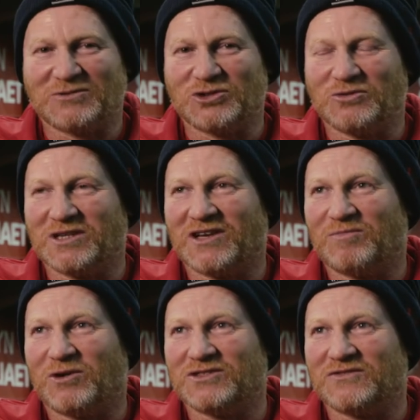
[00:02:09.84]
I'm sure, will give
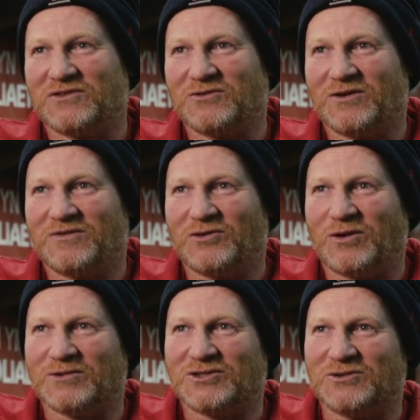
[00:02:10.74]
the boys a few
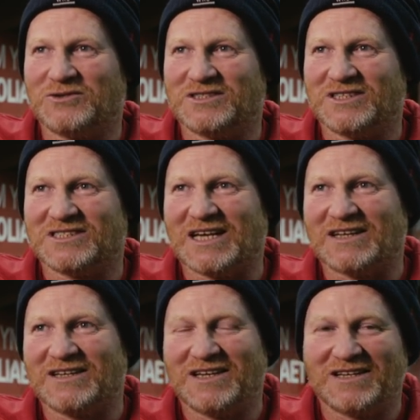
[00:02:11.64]
opportunities this
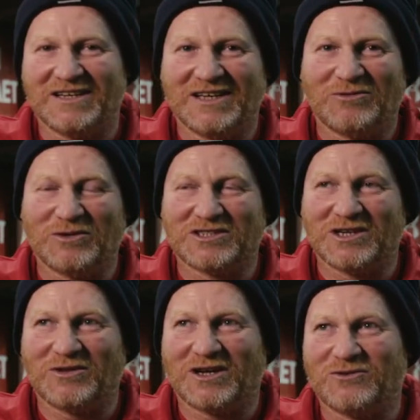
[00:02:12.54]
Saturday, and we'll see how that